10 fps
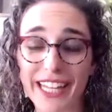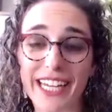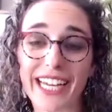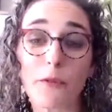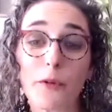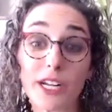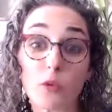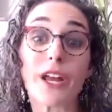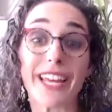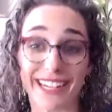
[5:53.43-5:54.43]
Like, can we get a
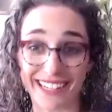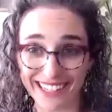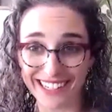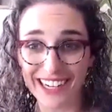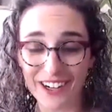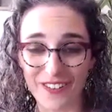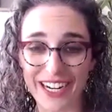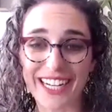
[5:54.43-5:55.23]
win, right?